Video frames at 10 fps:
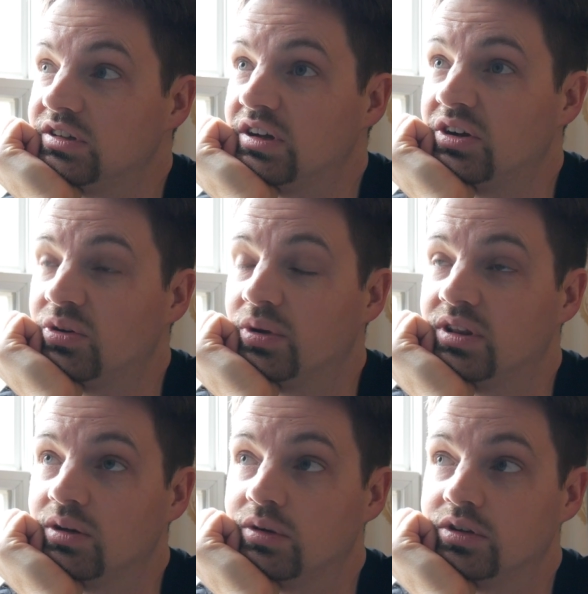I don't know what
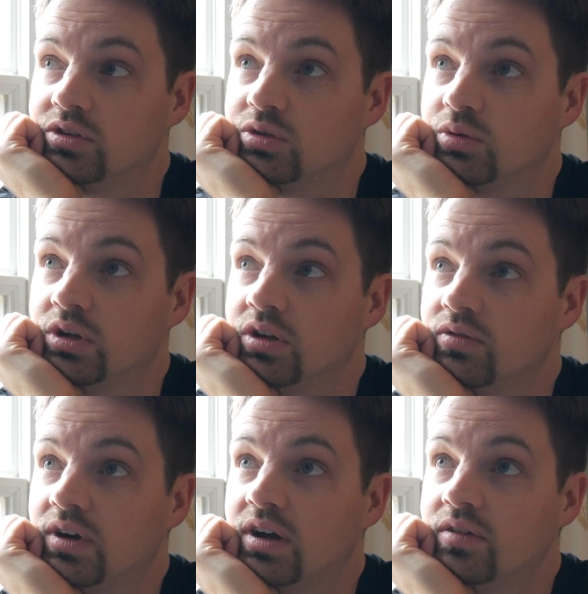that was,
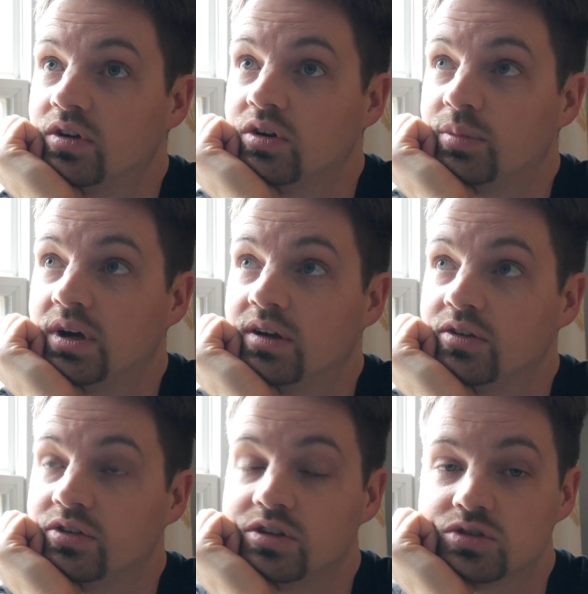2,500
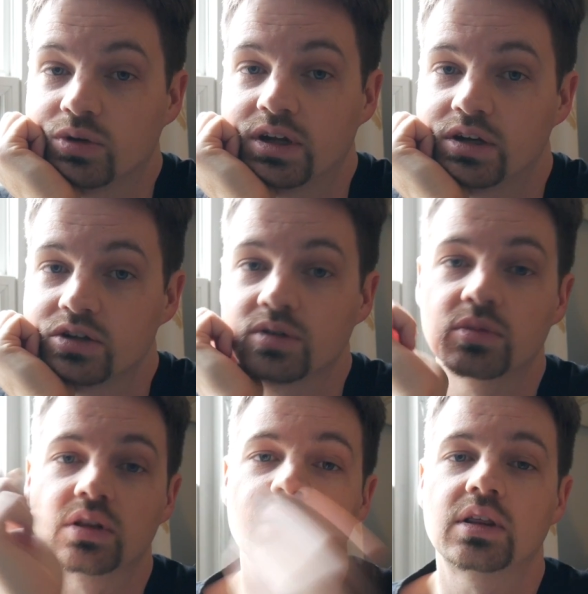miles each way or
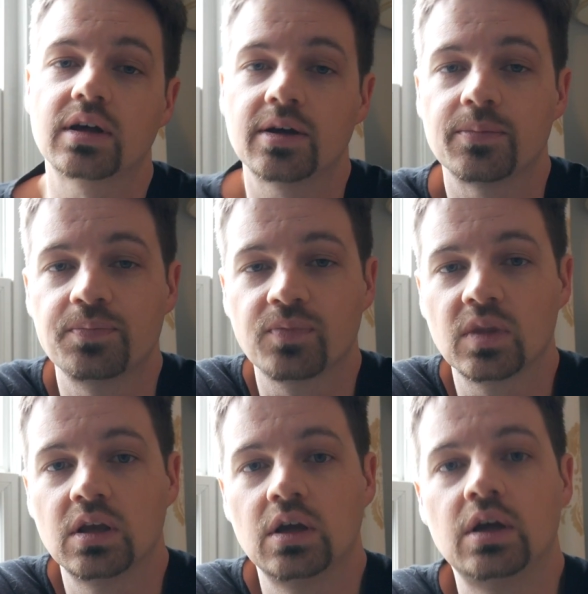something like that.
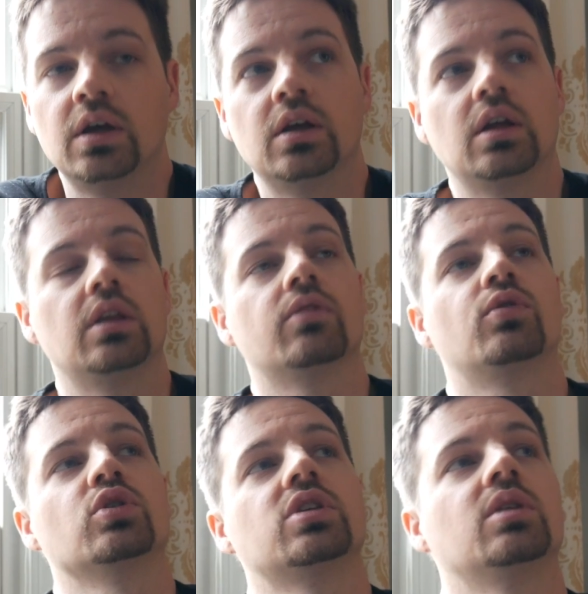The
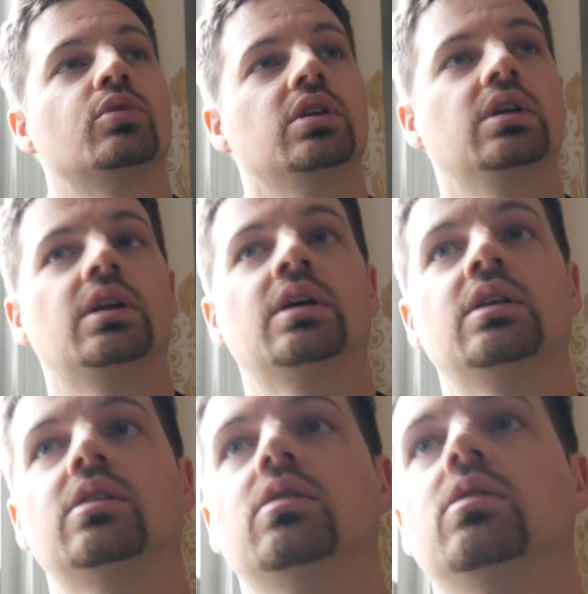first time we did it,